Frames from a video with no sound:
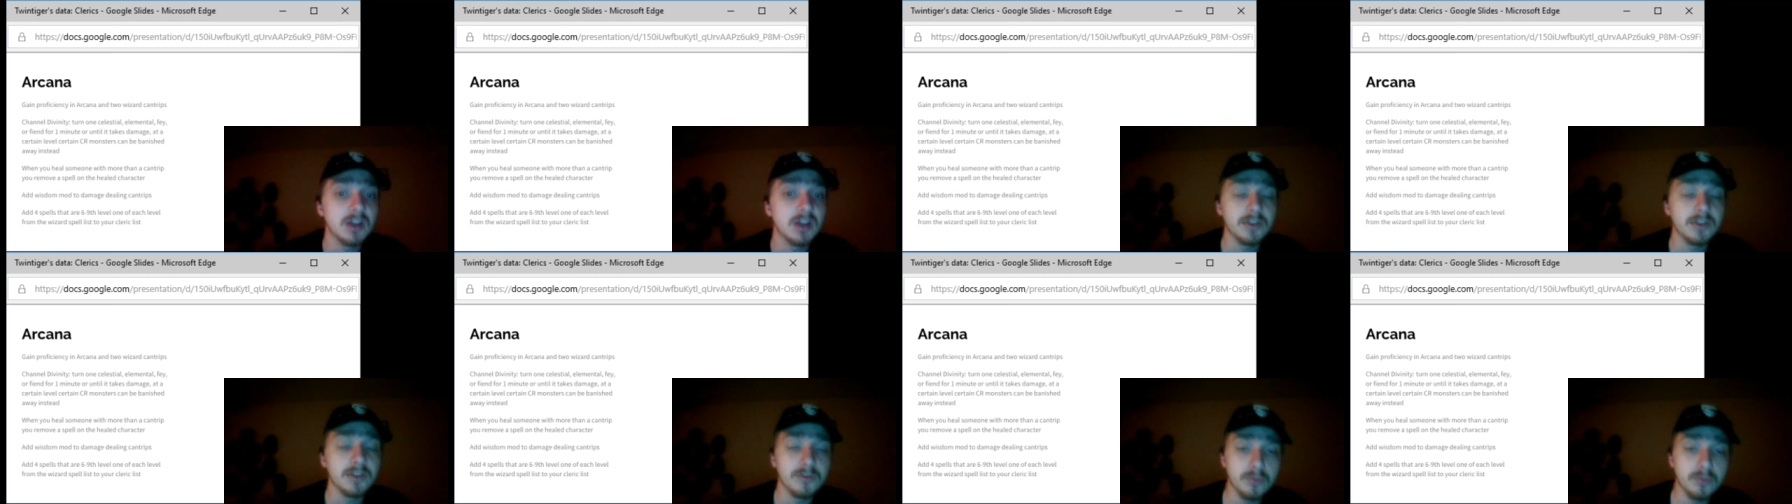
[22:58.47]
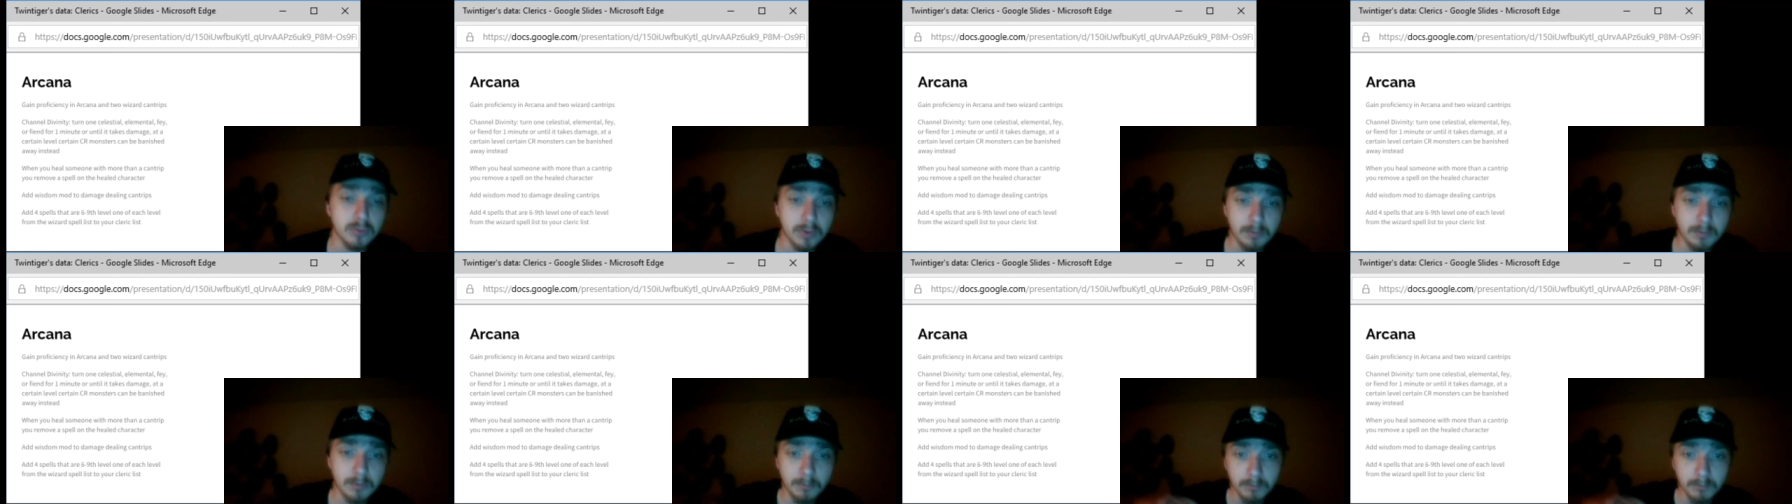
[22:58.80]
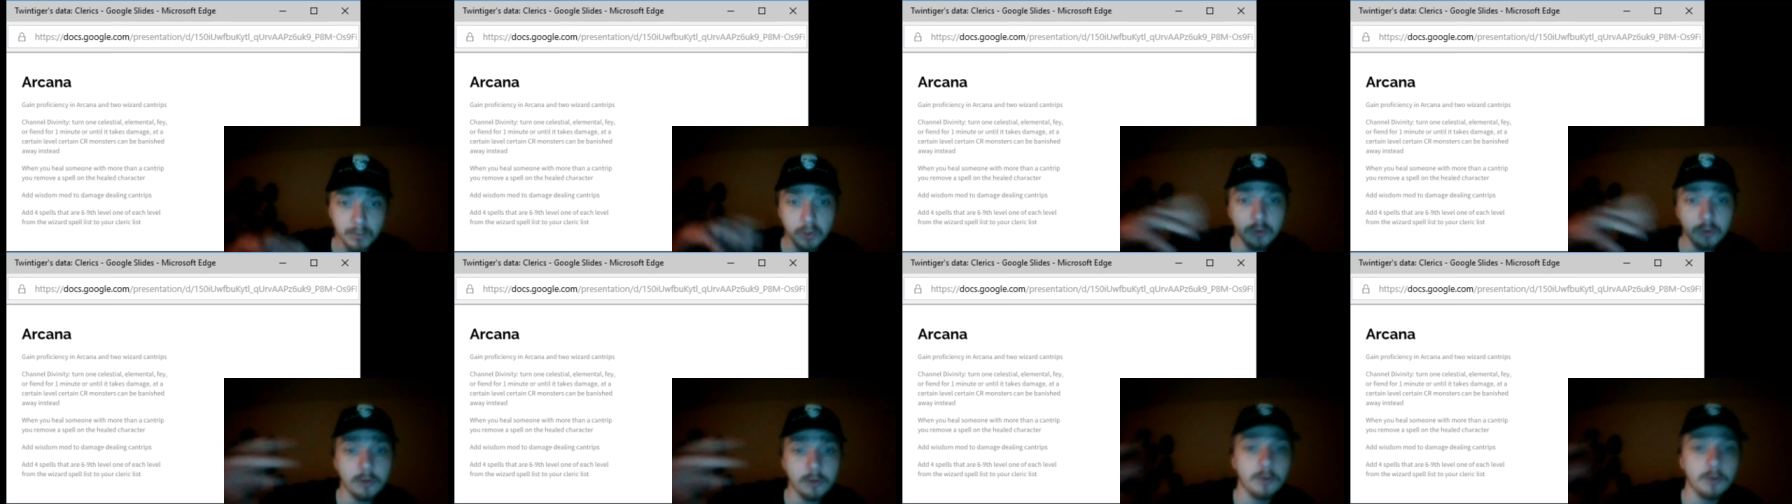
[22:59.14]
You
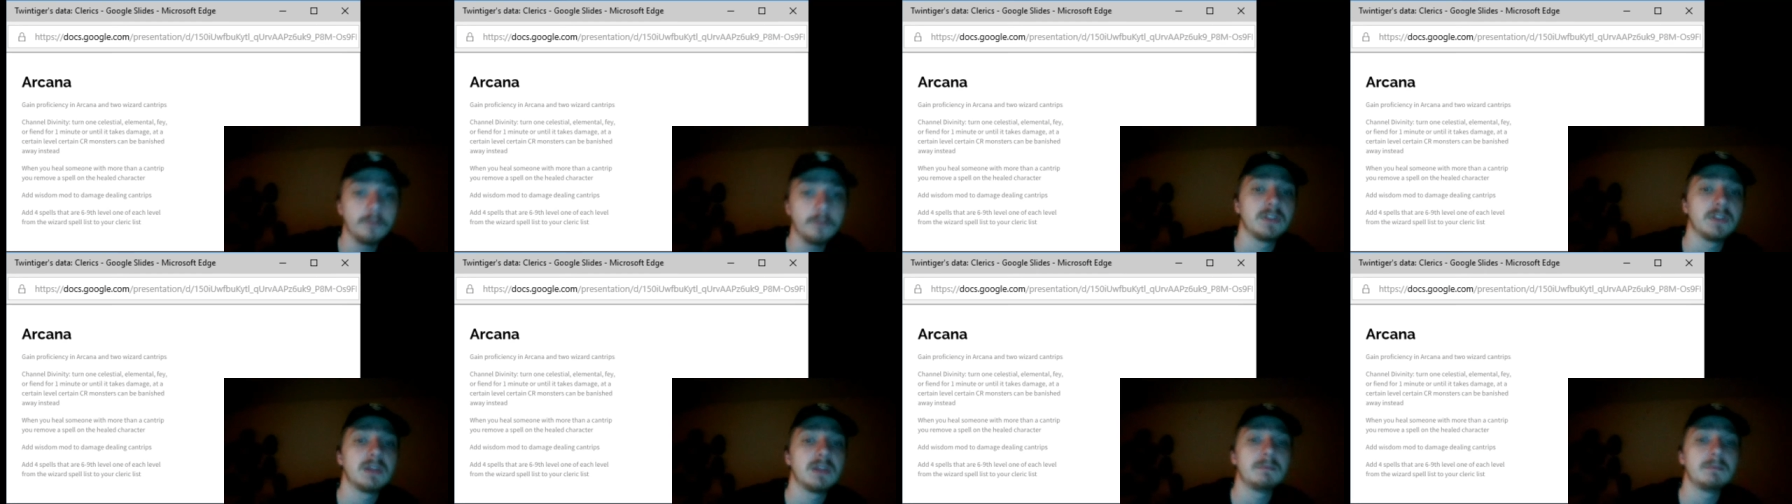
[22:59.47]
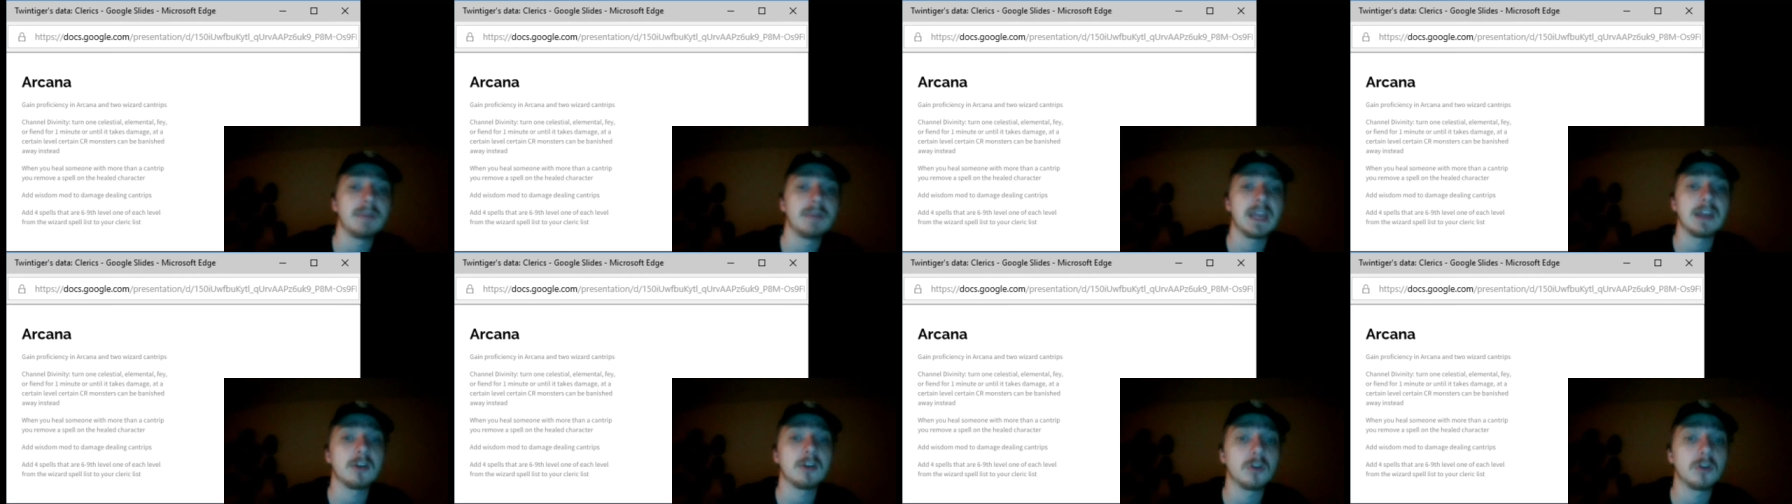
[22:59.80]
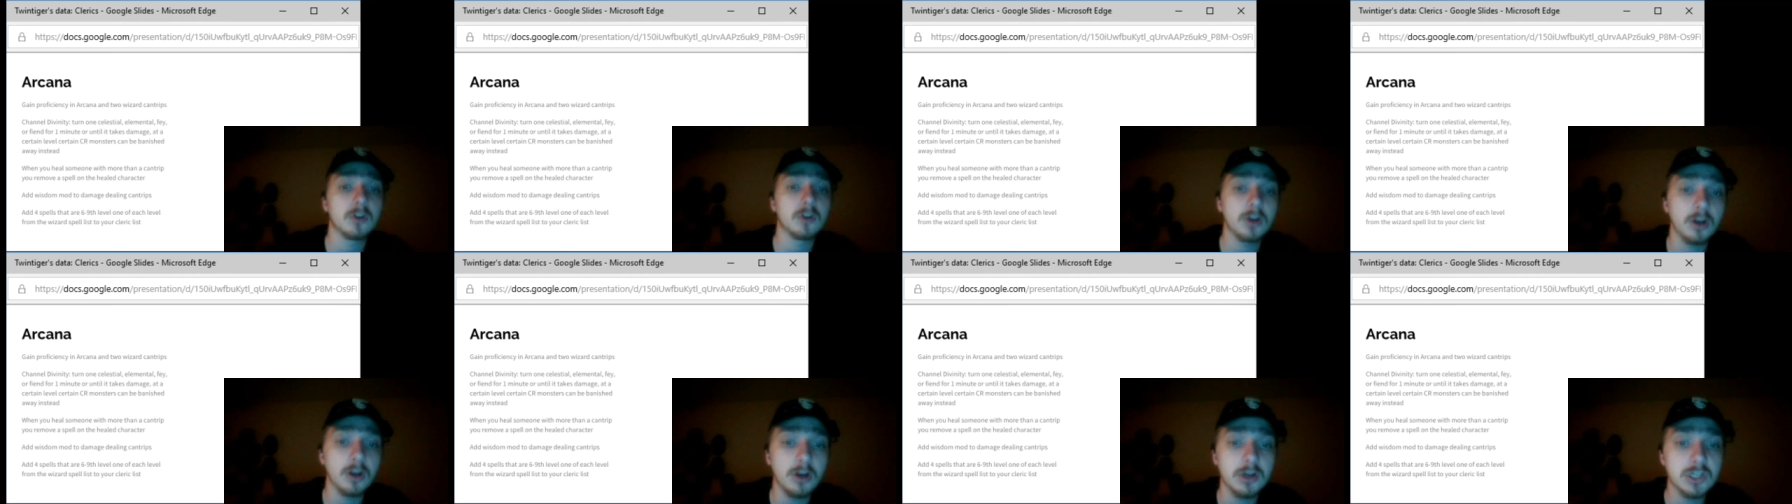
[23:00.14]
remove the bane or
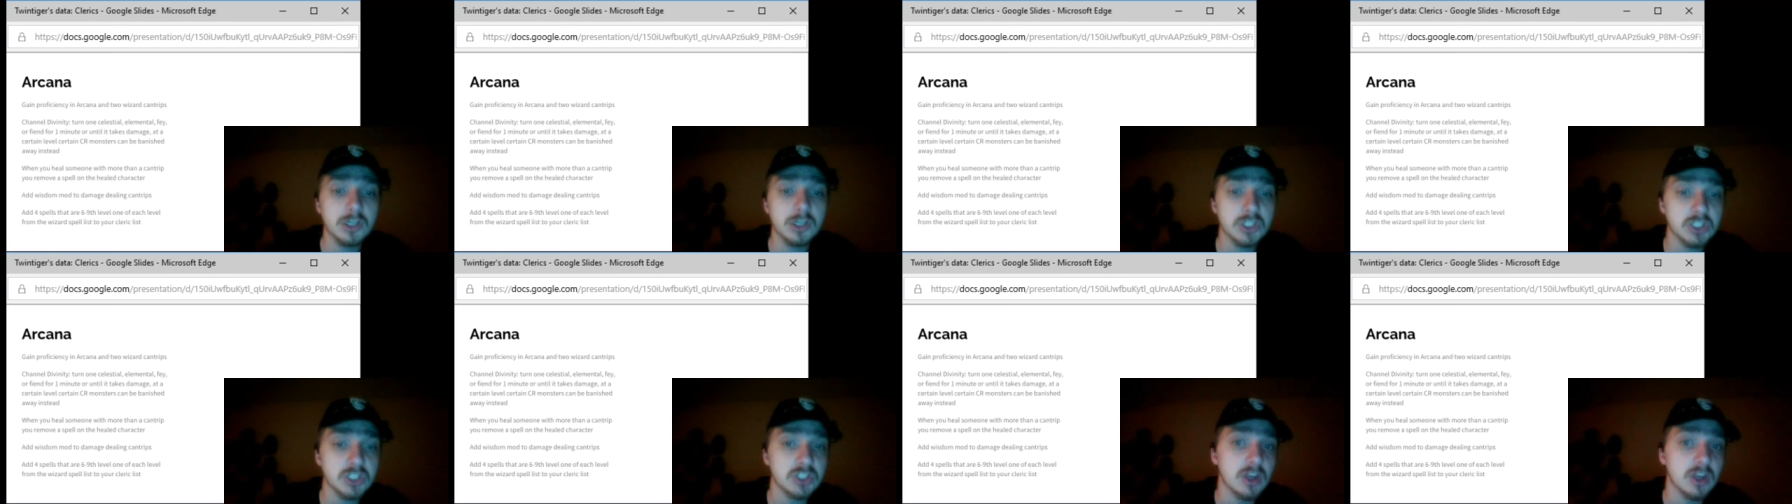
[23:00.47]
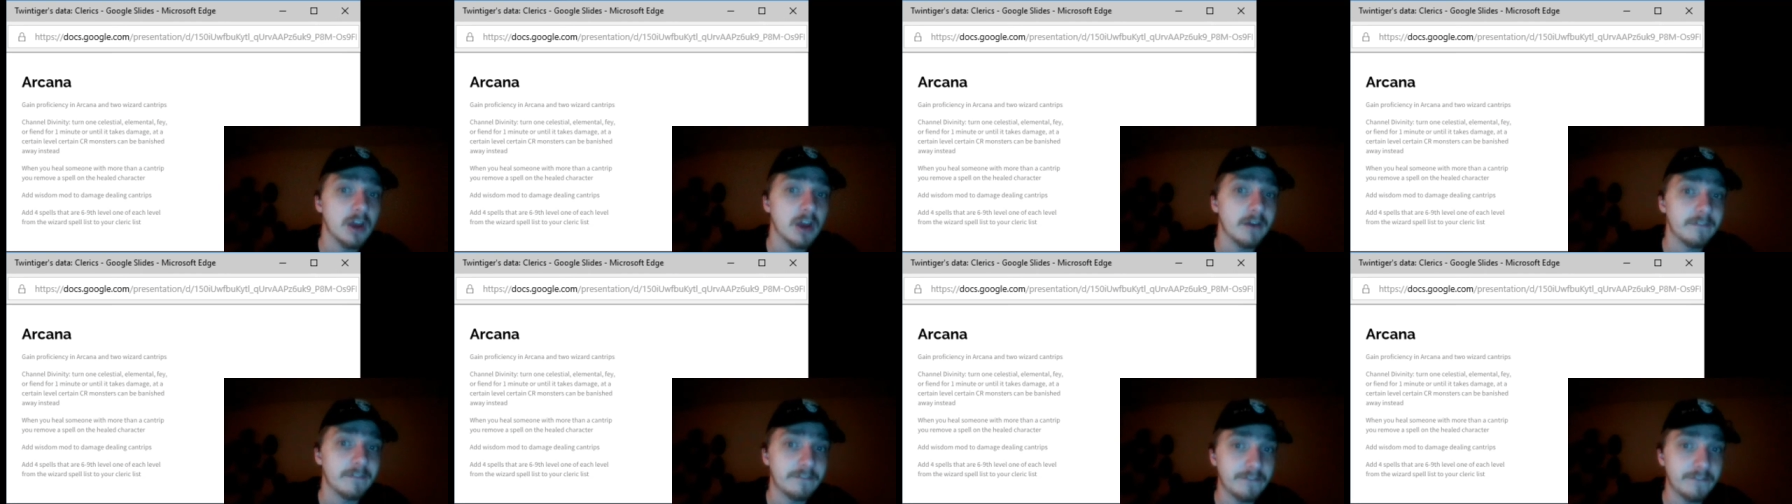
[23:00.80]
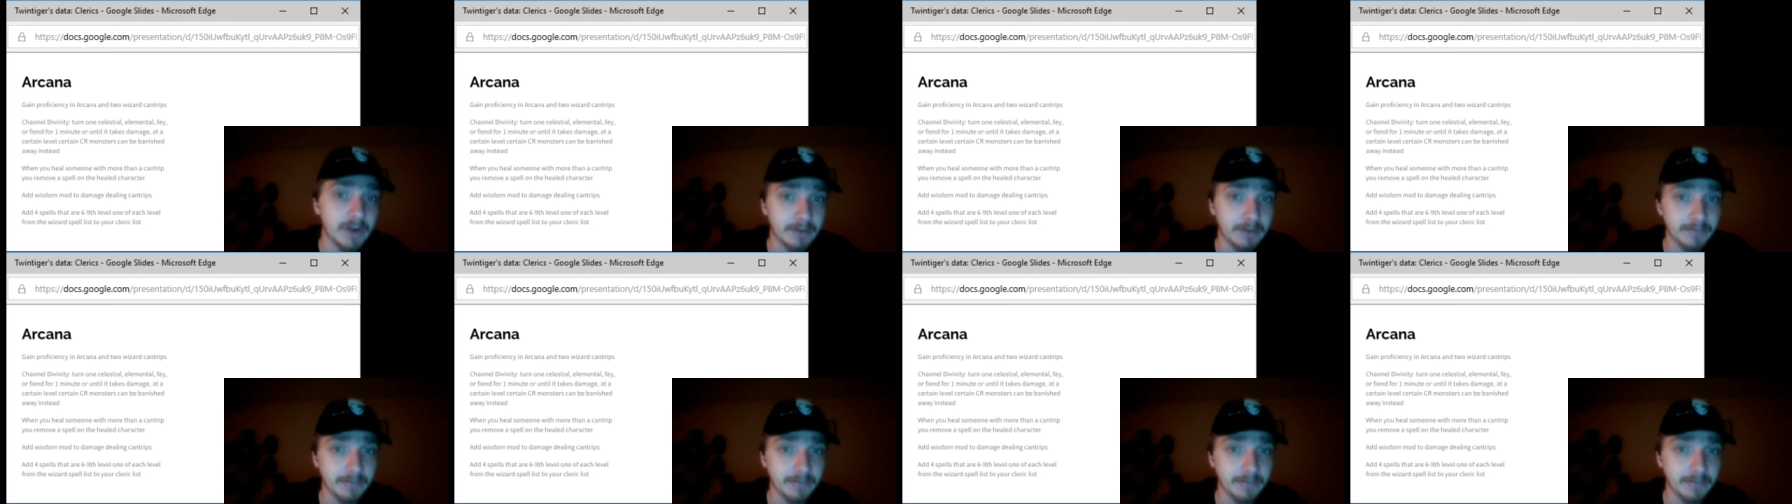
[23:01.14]
curse from